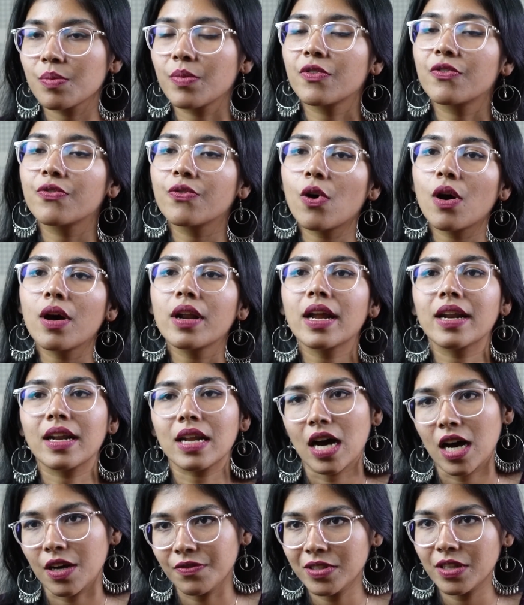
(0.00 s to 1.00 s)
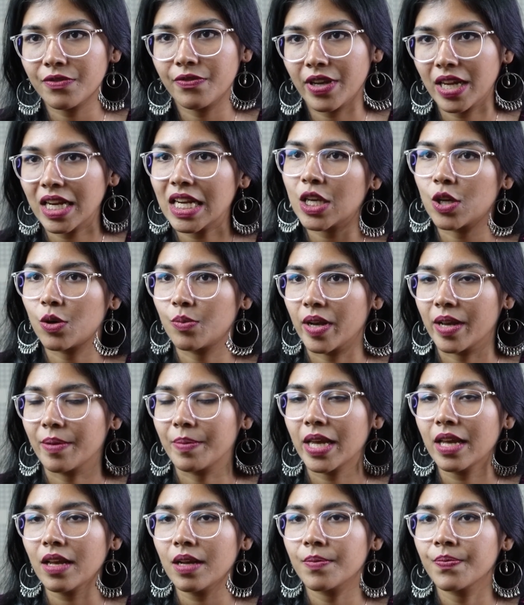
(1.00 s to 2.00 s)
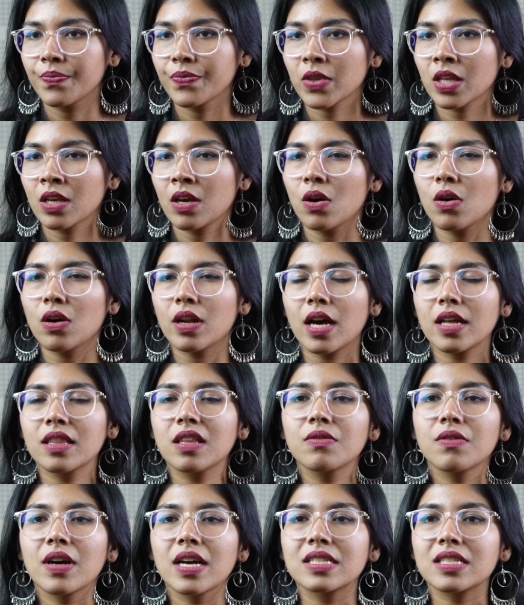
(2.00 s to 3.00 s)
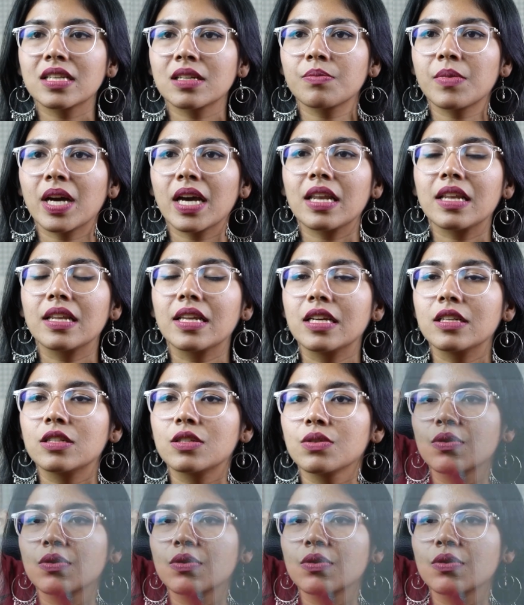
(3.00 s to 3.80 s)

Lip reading: before and after feeding your baby, or otherwise it might lead